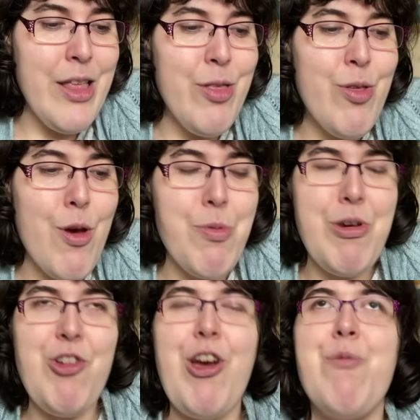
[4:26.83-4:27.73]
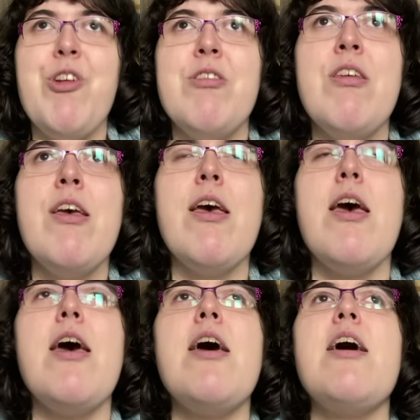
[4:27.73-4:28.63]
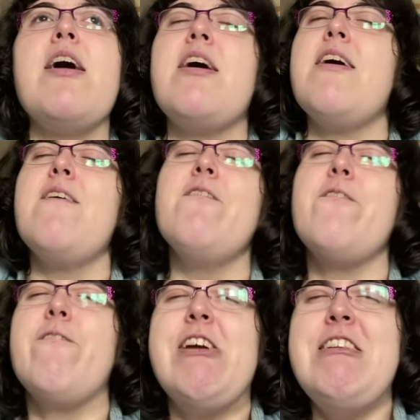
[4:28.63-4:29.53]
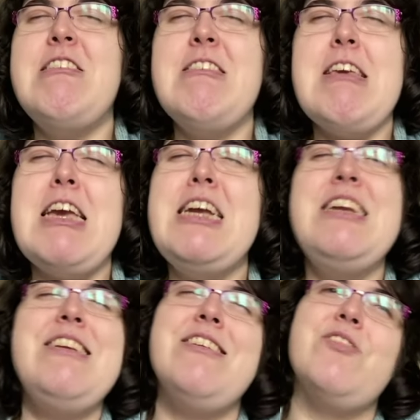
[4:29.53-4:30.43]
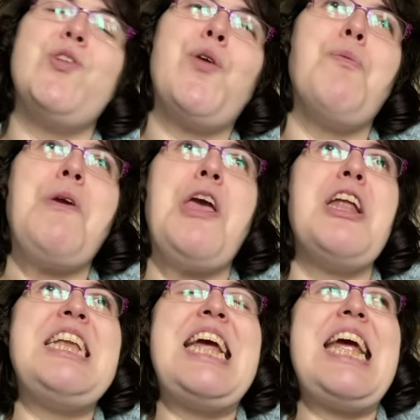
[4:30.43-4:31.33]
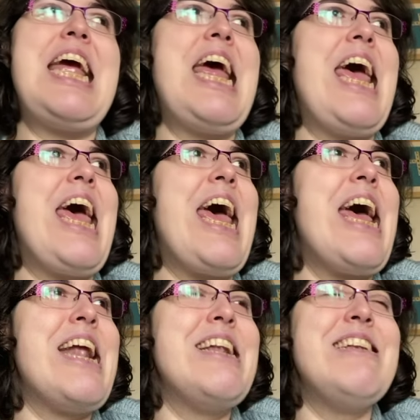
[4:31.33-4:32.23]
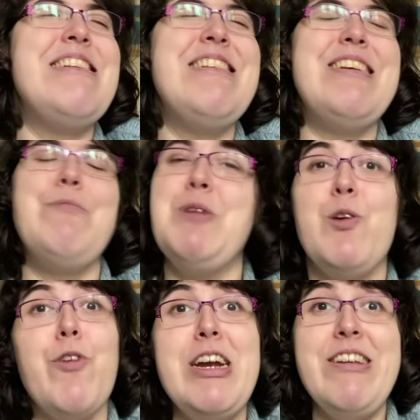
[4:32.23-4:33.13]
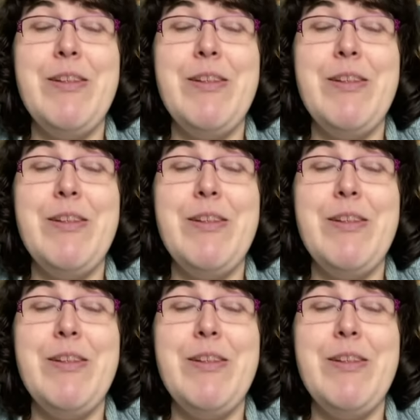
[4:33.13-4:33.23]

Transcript: Top 3 genres. Fantasy, dystopian, and middle grade.